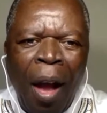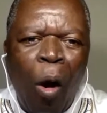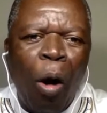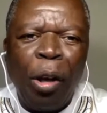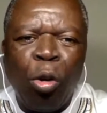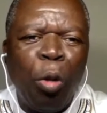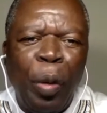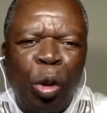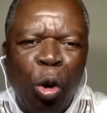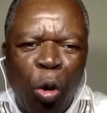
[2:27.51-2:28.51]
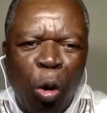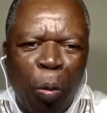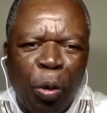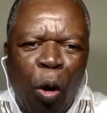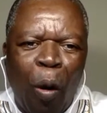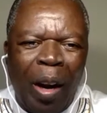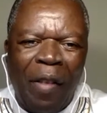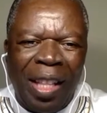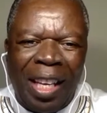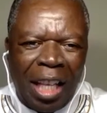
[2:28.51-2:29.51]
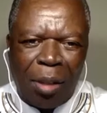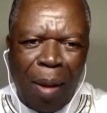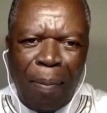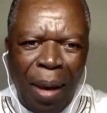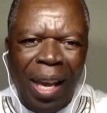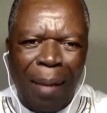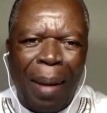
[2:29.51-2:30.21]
or it could be two groups, or whatever the case may be.